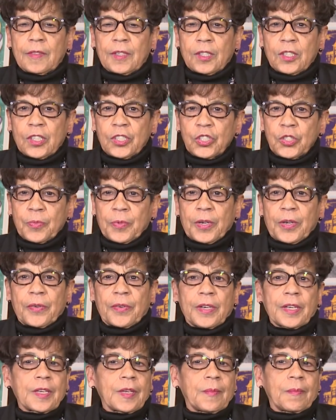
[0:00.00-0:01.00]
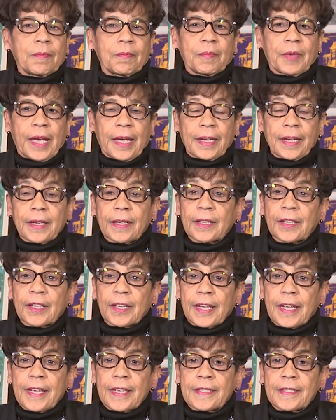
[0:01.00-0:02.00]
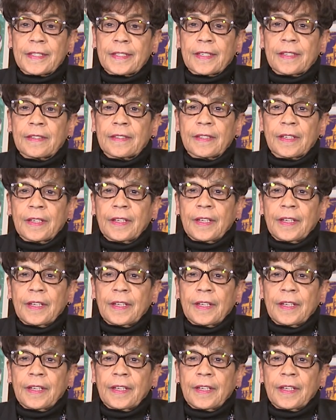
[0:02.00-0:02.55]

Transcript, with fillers: the lunch period and back in class. And